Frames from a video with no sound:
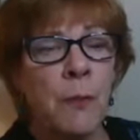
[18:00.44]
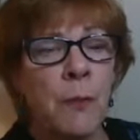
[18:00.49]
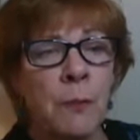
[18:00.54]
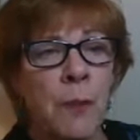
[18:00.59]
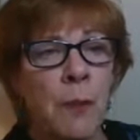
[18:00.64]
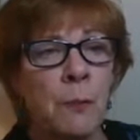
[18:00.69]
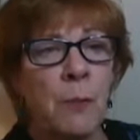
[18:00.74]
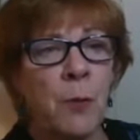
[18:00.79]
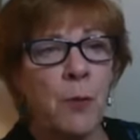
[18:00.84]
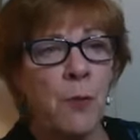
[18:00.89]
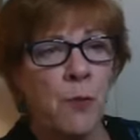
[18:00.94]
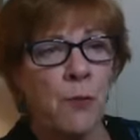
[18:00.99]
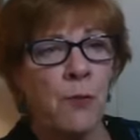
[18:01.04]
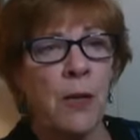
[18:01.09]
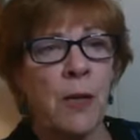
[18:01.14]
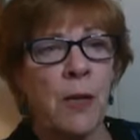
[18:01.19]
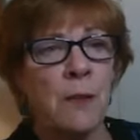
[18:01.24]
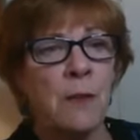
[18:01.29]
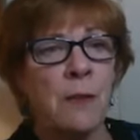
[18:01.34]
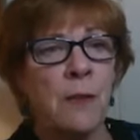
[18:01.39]
be members of
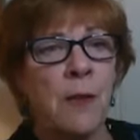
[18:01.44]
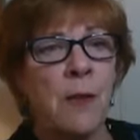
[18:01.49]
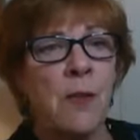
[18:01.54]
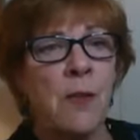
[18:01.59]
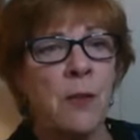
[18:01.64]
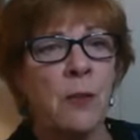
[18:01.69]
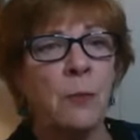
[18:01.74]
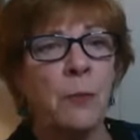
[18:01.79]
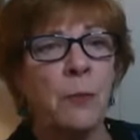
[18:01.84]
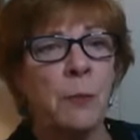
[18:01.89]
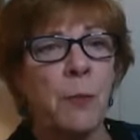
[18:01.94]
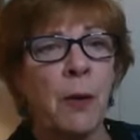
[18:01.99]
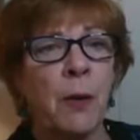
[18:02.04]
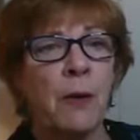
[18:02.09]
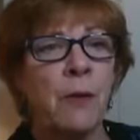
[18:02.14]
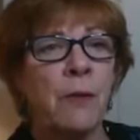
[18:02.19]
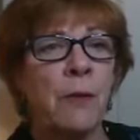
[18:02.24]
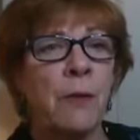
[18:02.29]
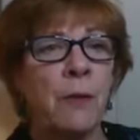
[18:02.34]
Anton and still be part of